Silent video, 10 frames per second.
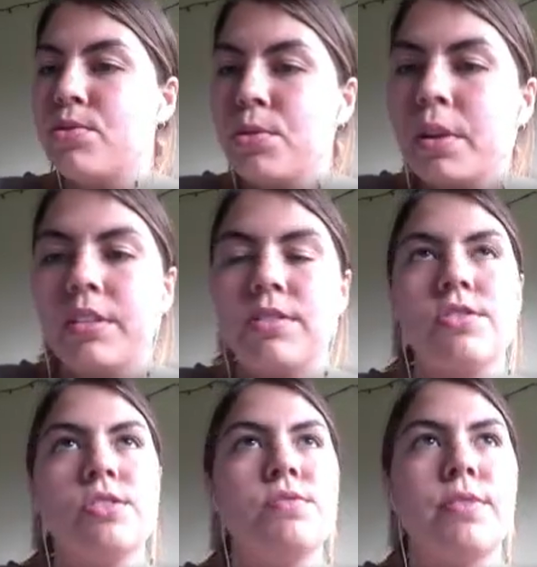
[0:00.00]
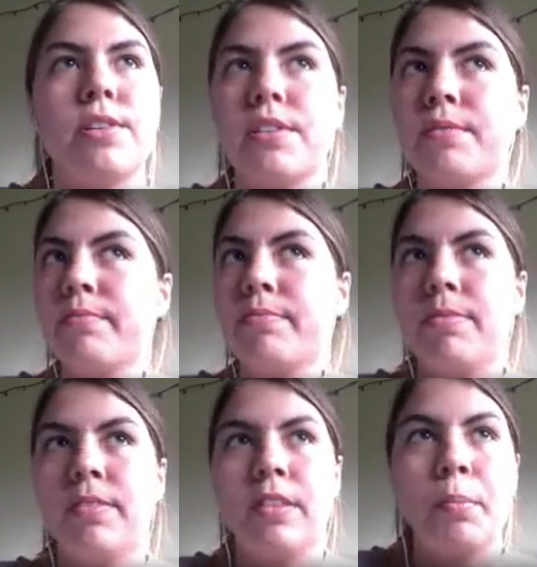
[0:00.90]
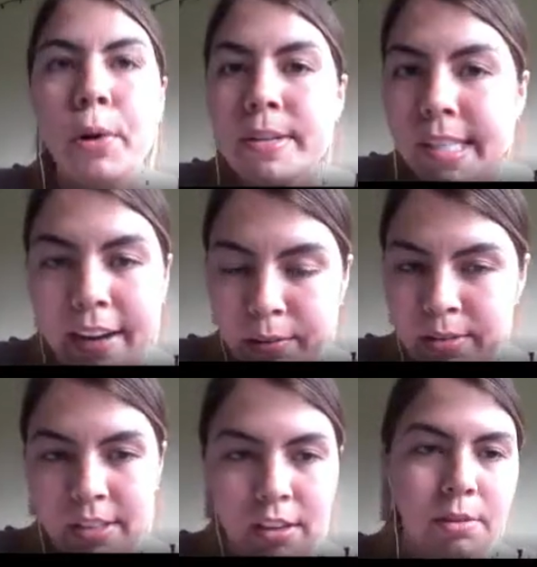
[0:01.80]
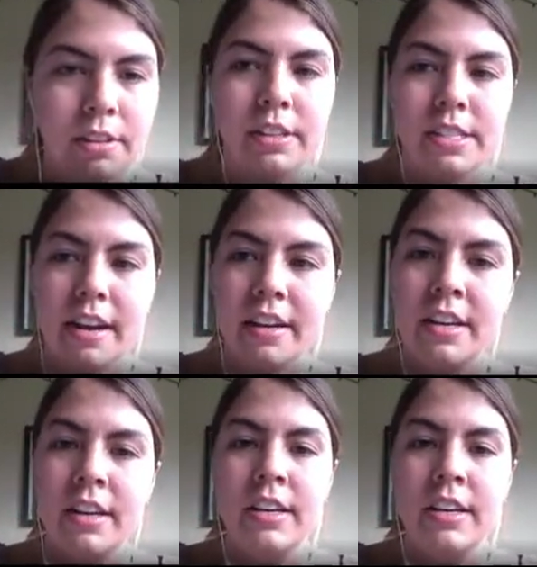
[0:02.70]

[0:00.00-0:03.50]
students, just for the Boy Scouts, like we looked at.